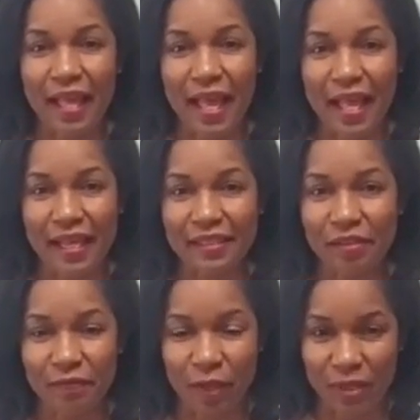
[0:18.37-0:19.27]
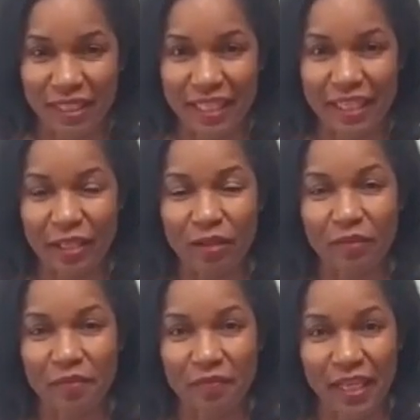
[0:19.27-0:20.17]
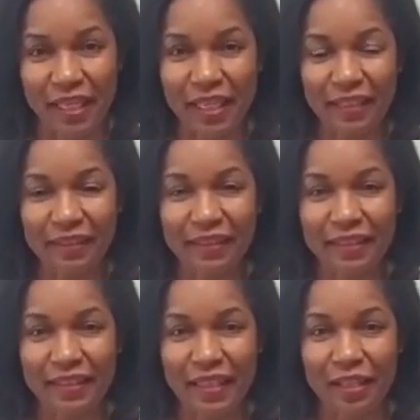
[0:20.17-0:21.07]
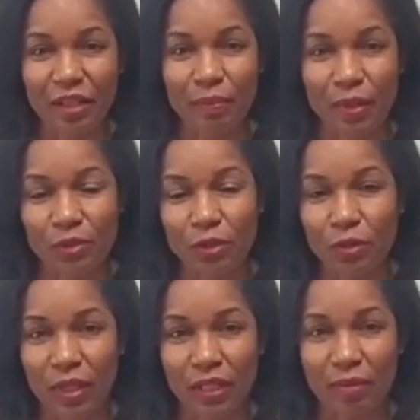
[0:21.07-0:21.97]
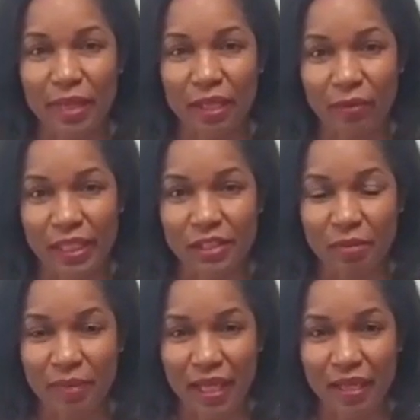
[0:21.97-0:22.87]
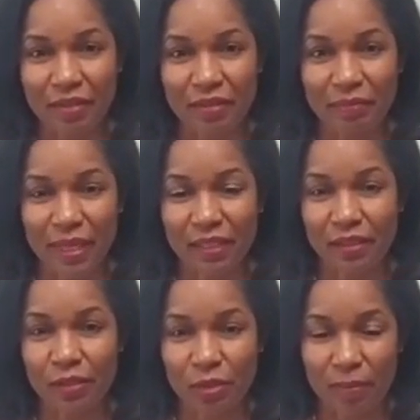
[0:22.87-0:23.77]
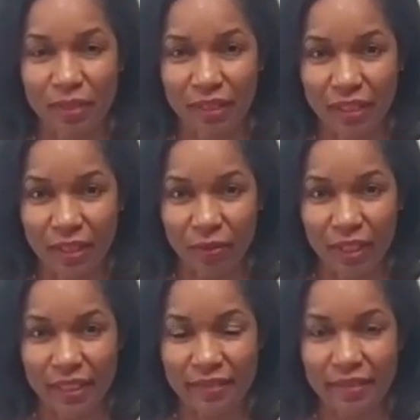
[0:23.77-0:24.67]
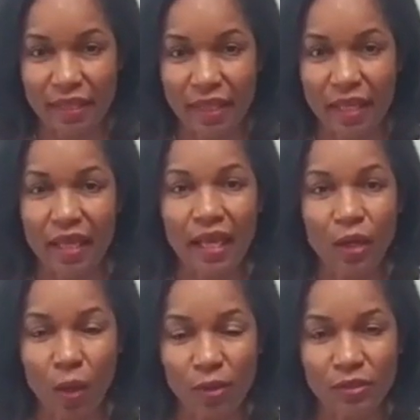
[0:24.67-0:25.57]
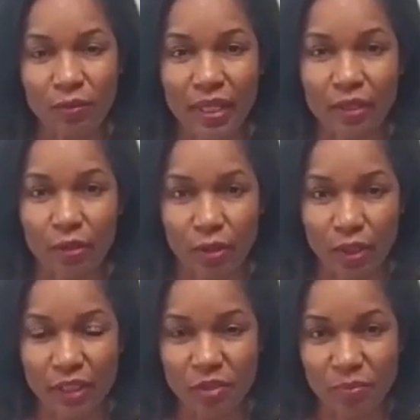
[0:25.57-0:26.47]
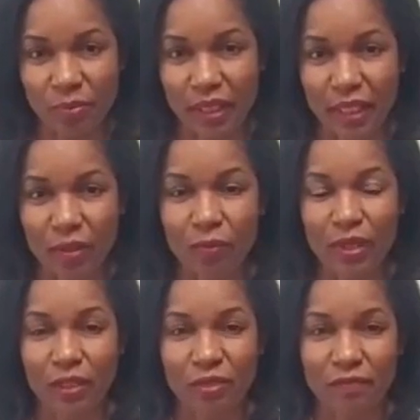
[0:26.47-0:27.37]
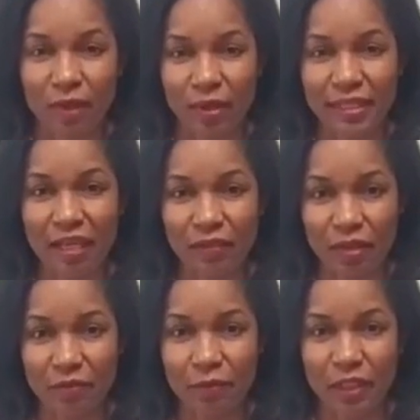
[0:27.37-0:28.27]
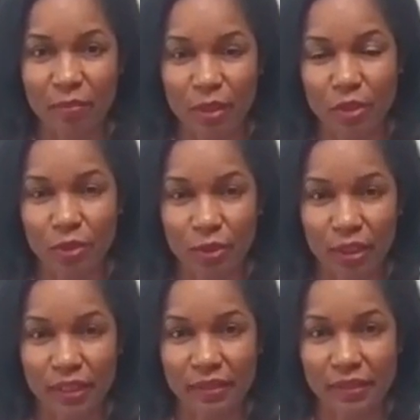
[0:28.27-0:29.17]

as the flowers that they love are fading and they're about to go on their migration path back to the tropical areas, and also in the early spring when those flowers have not fully matured.